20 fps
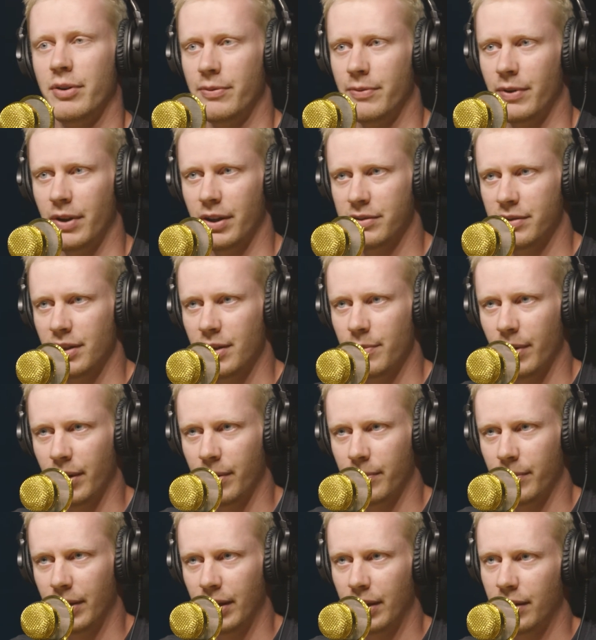to fall asleep,
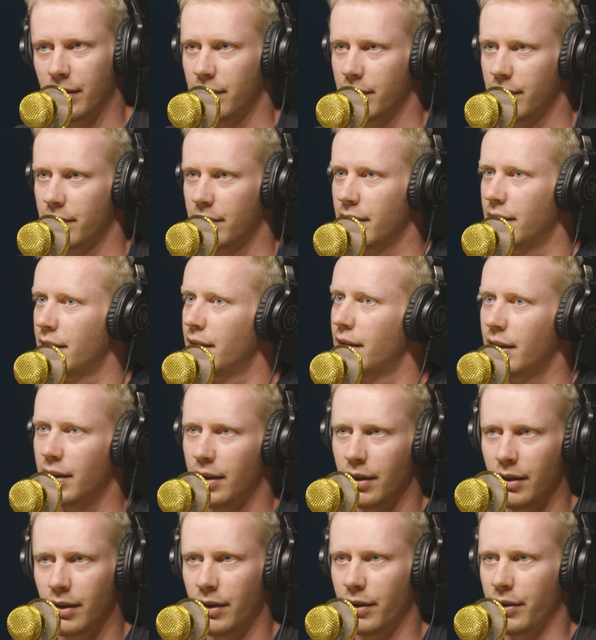I'm like,
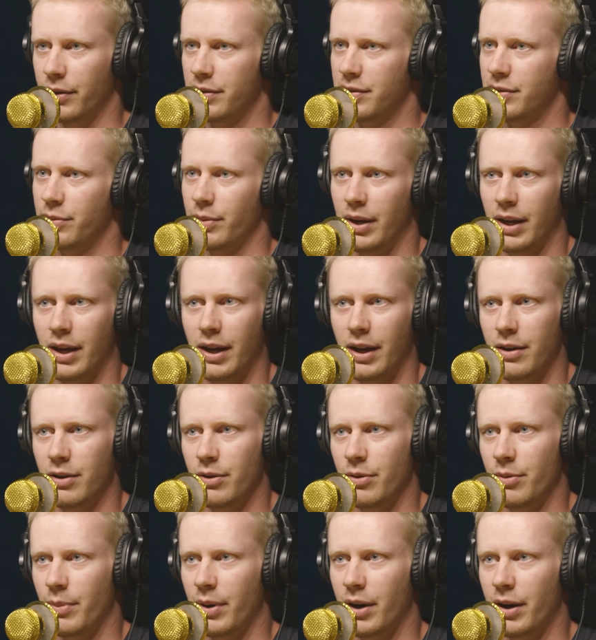oh, this is what I got to do
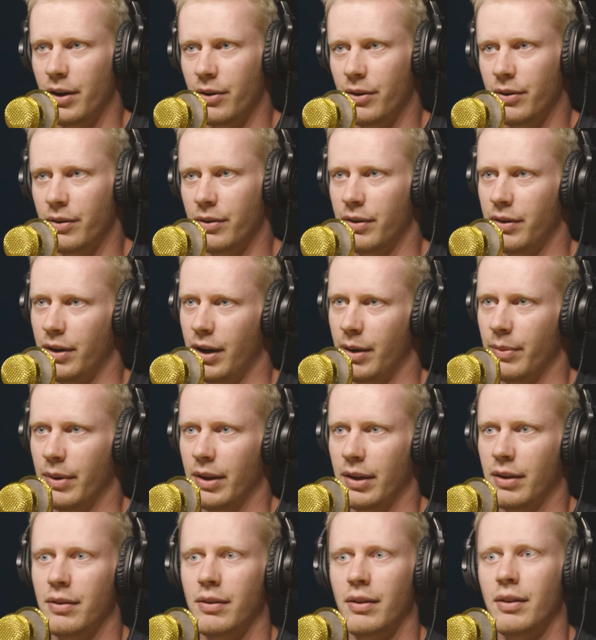tomorrow. I'm
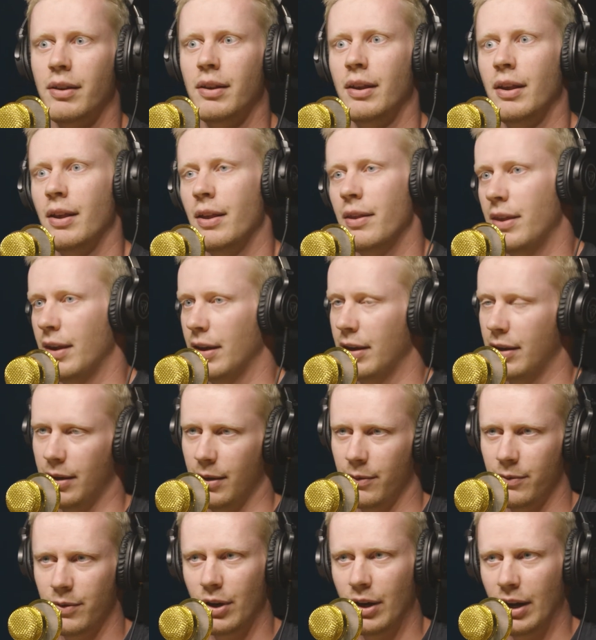like thinking
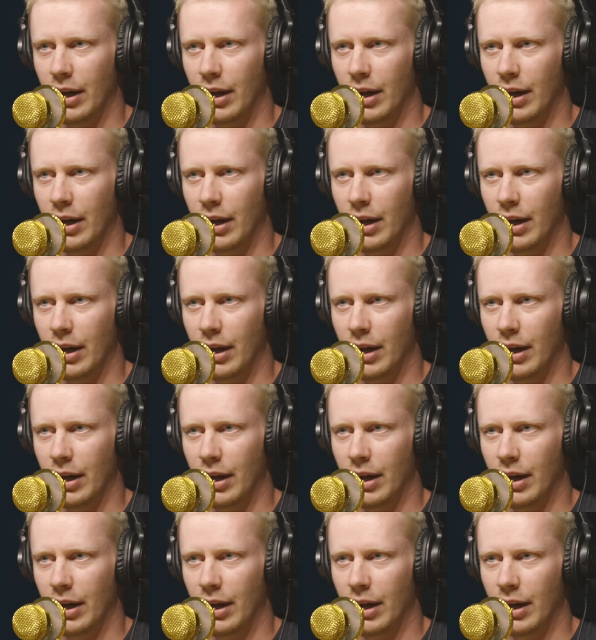of good